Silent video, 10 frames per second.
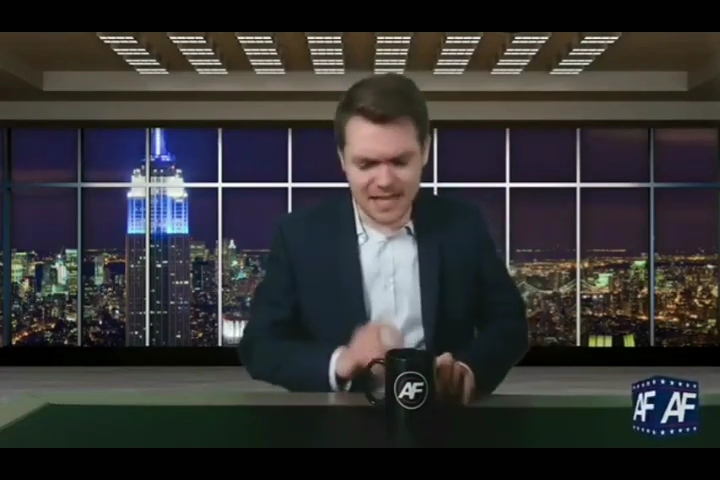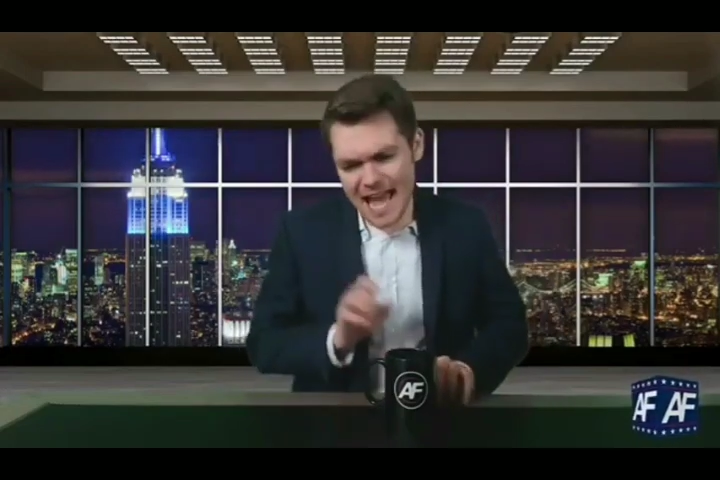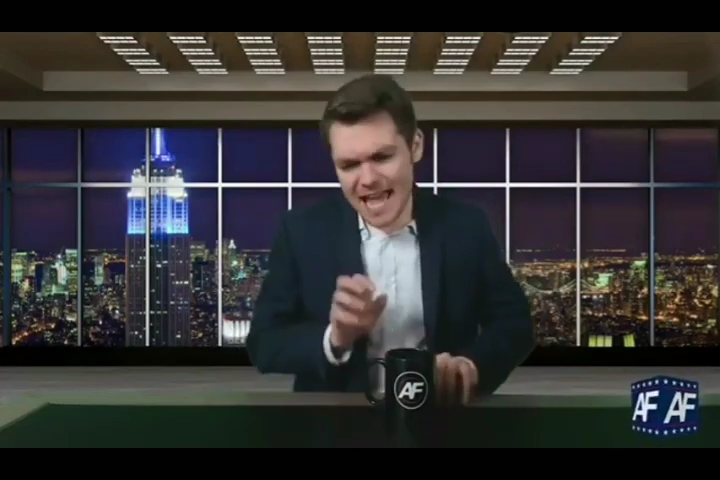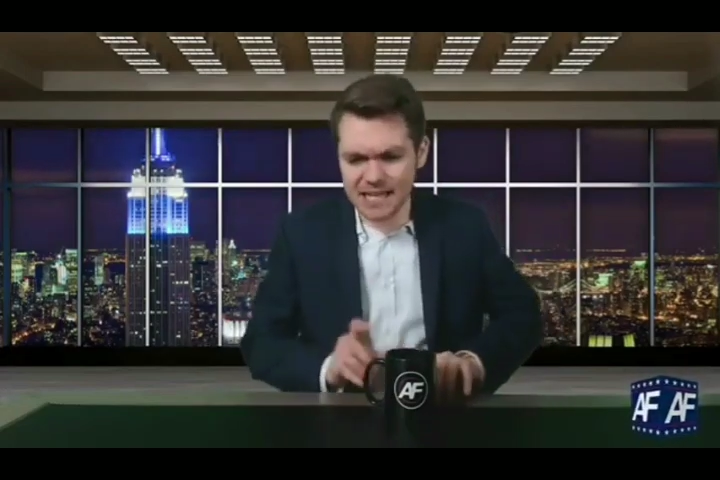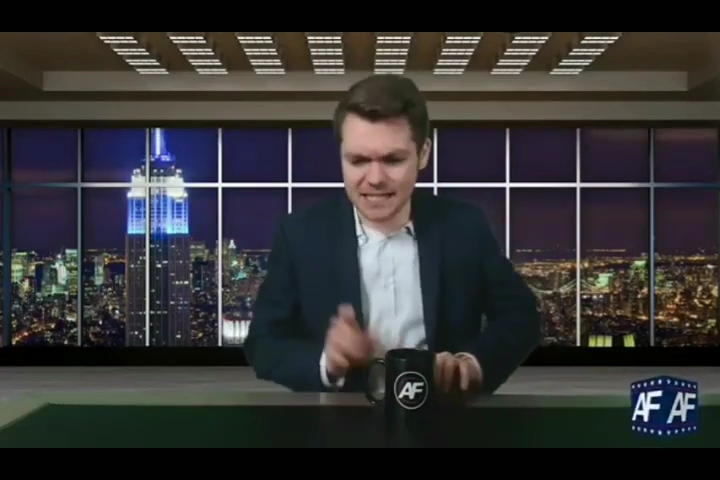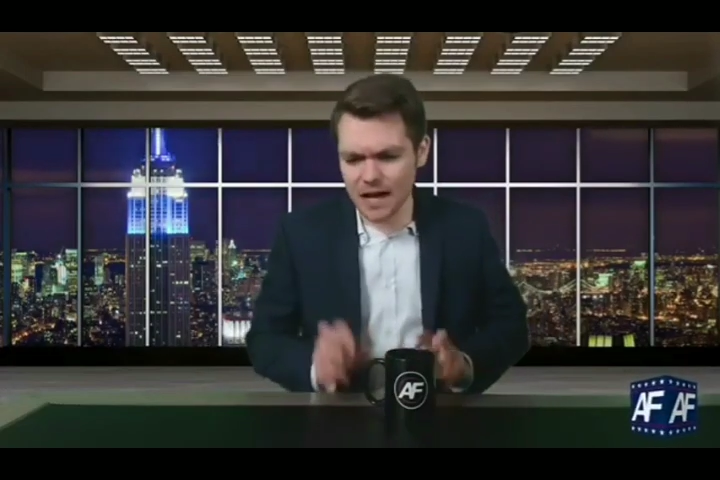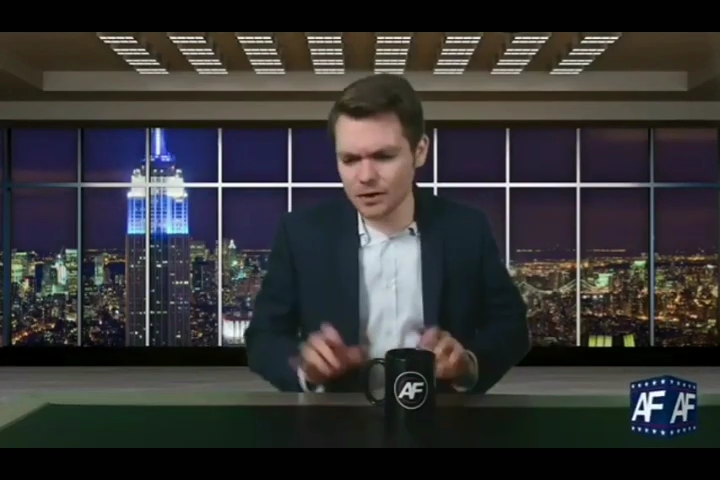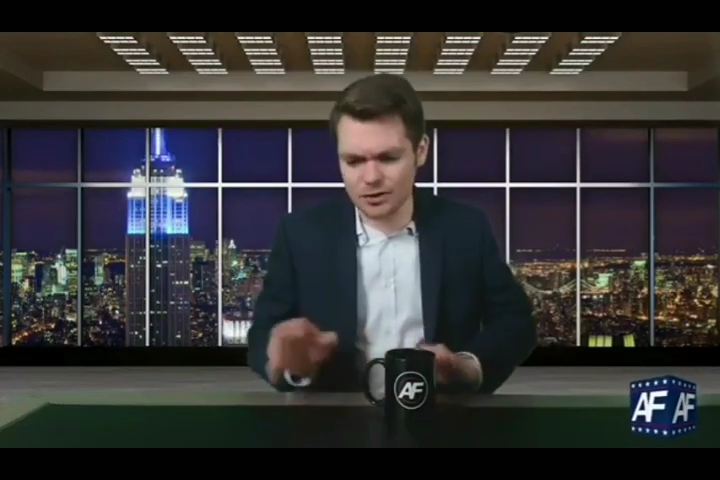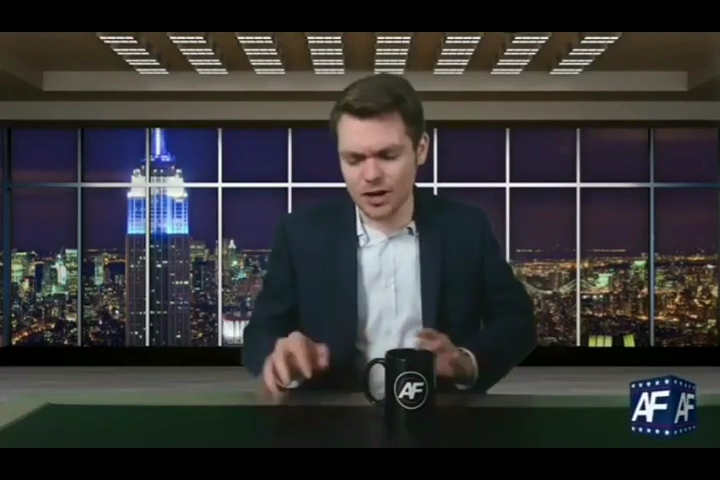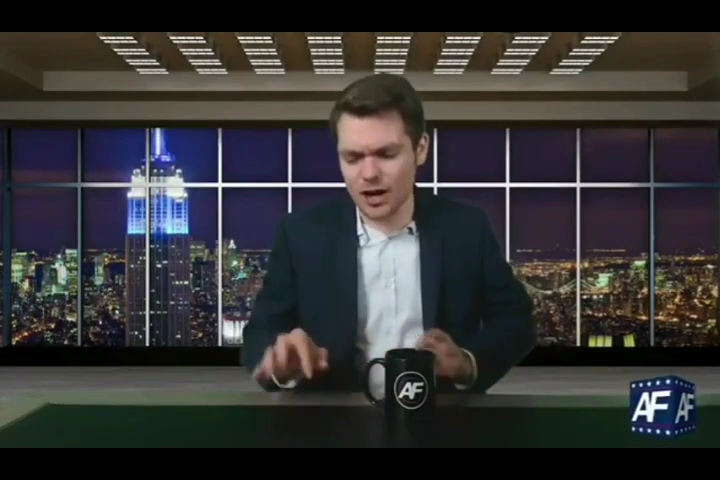I hate
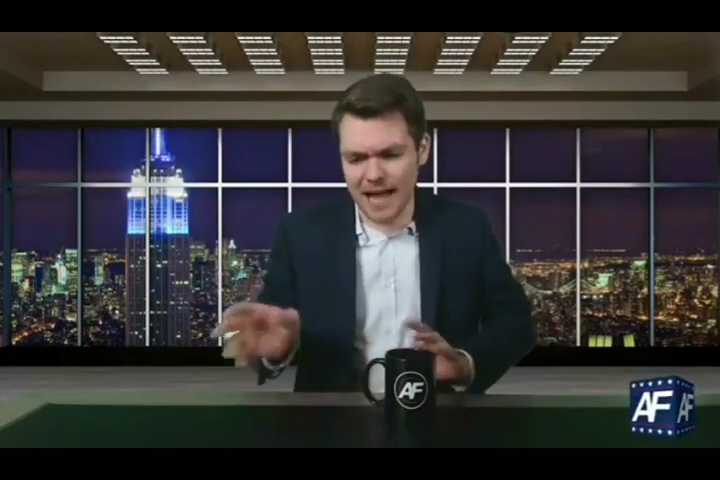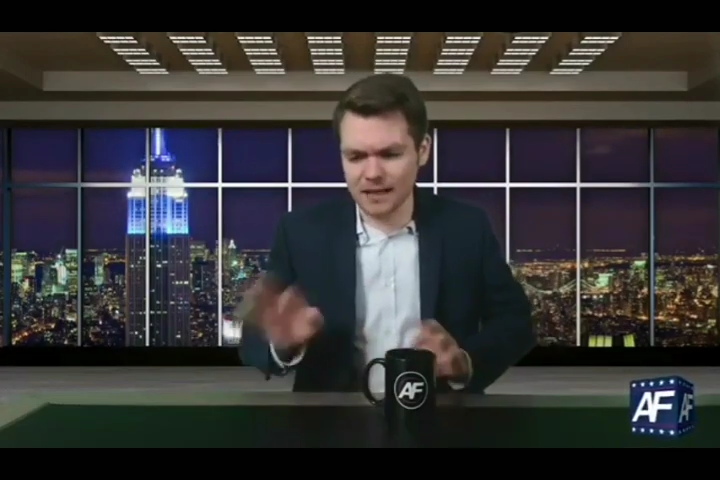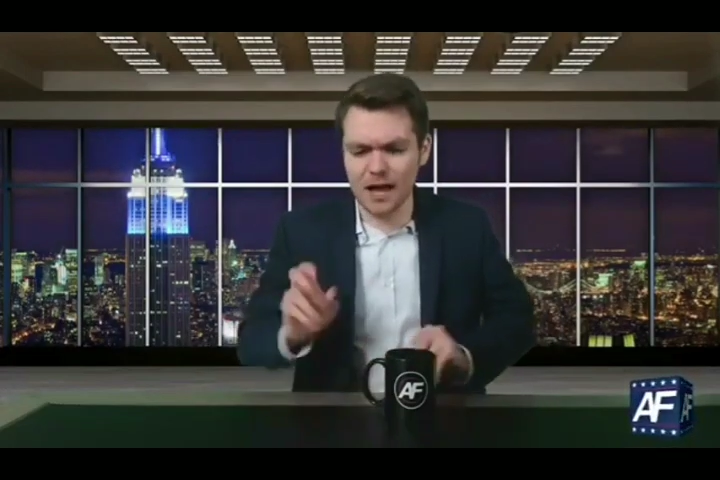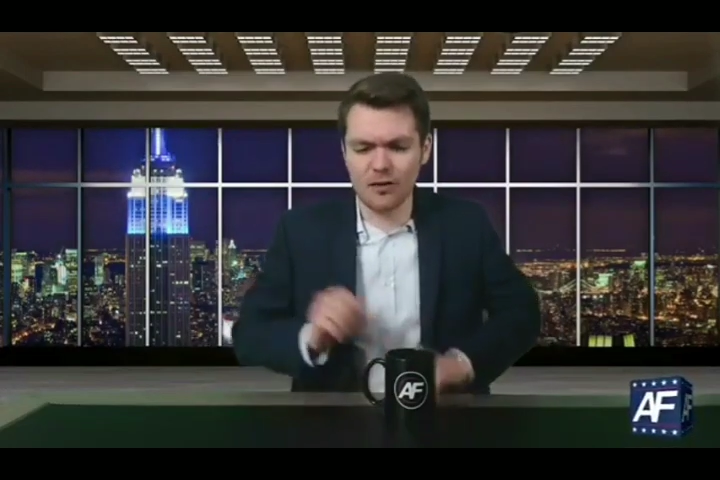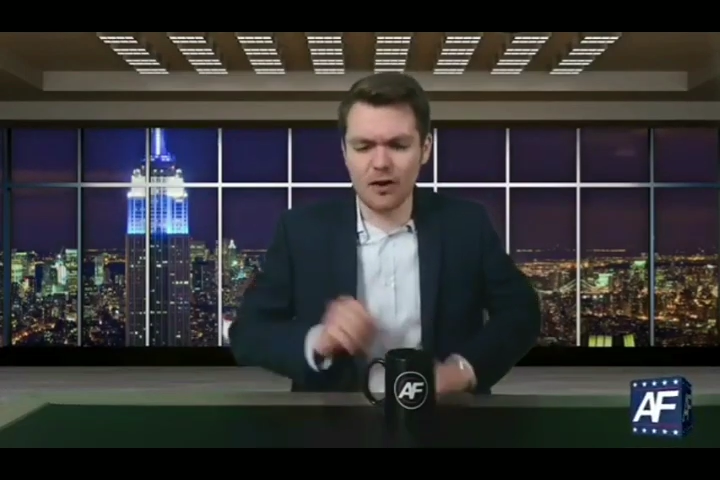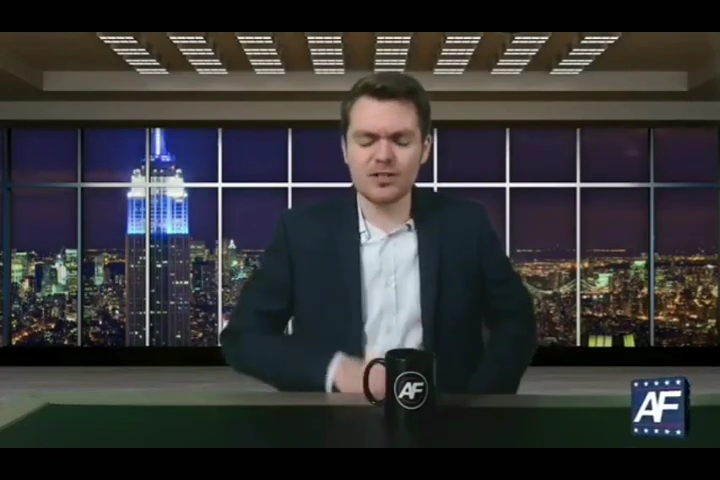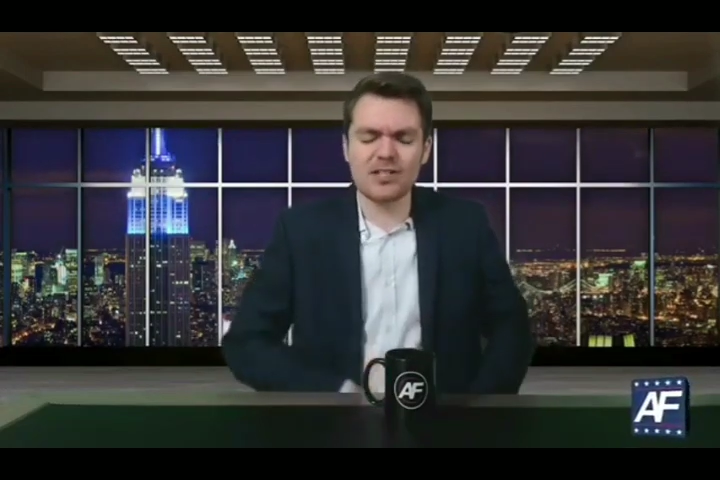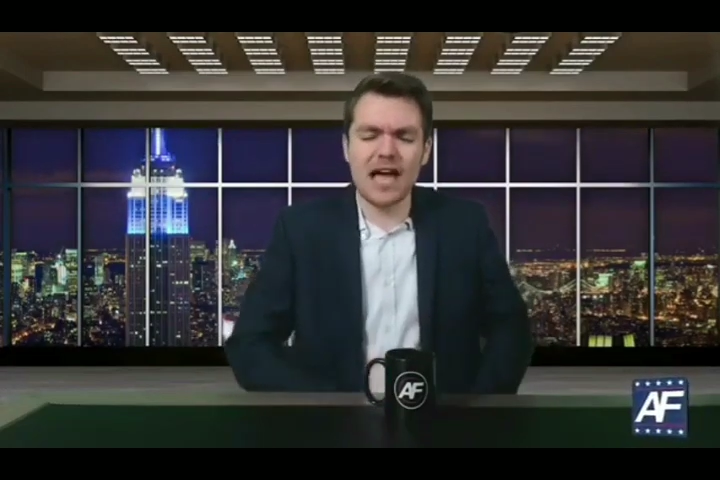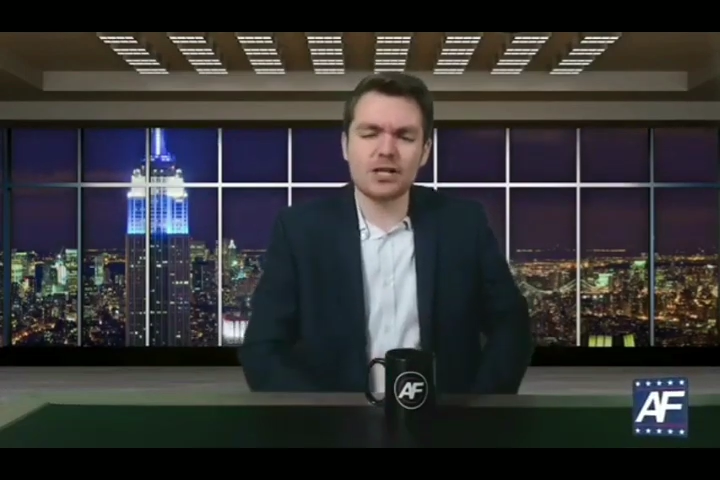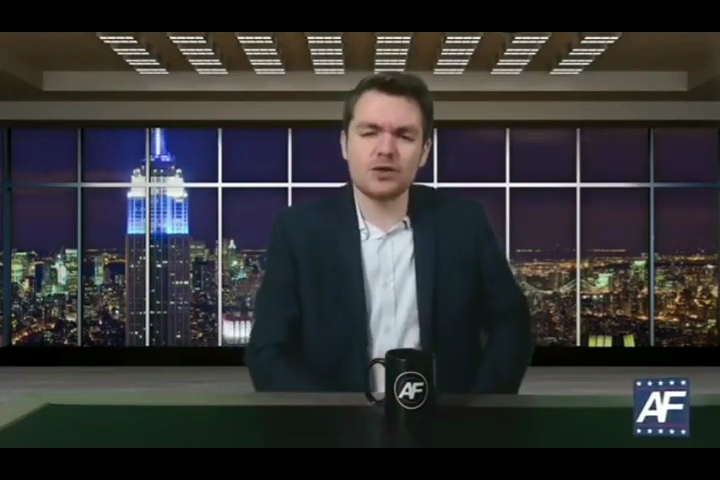Donald Trump. I love
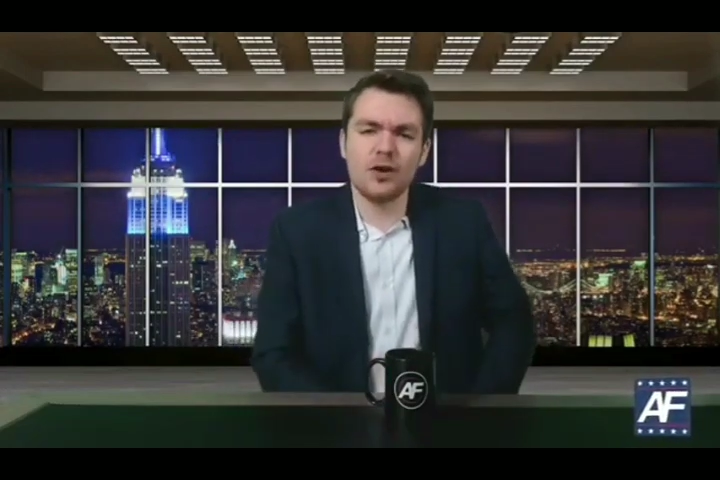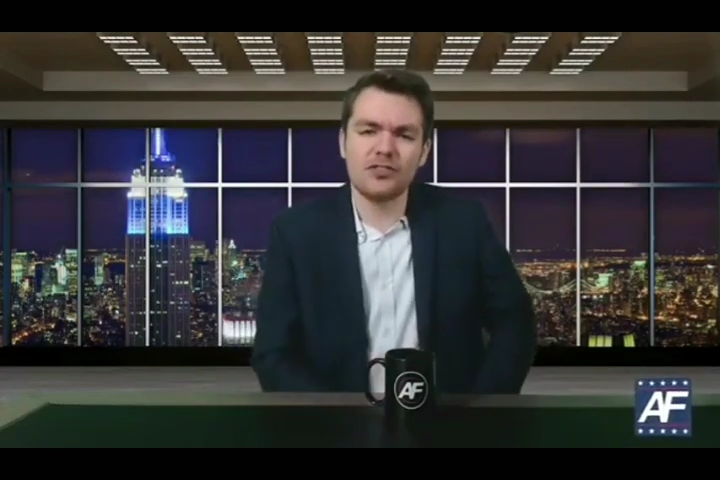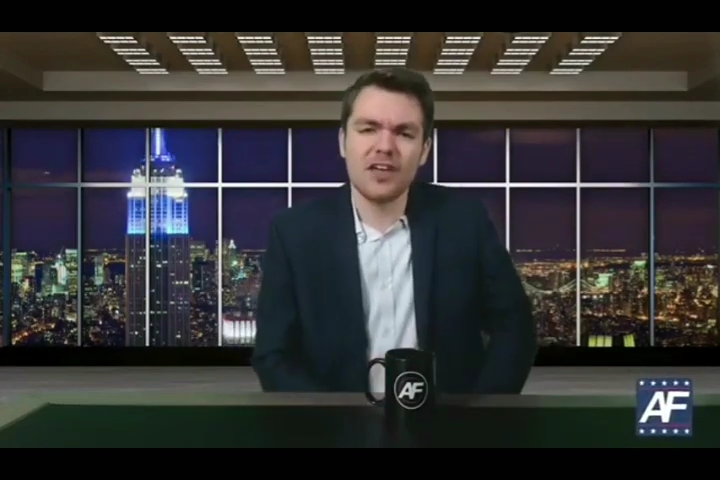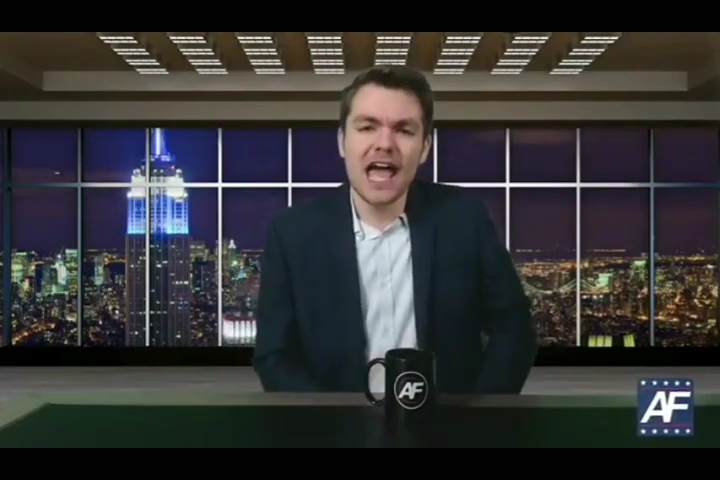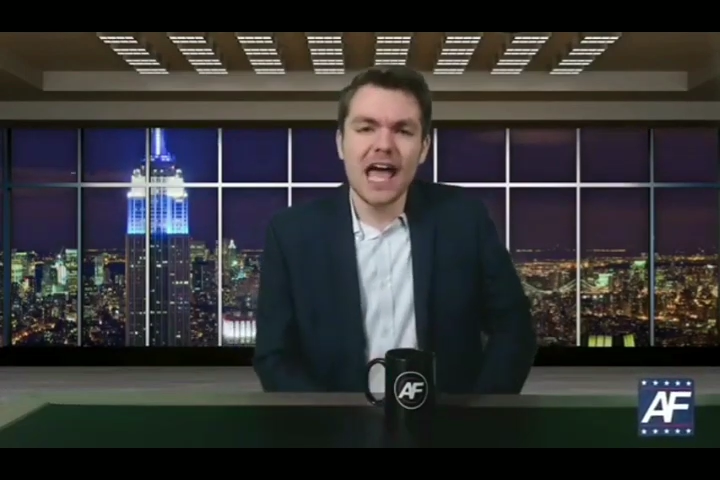homosexuals.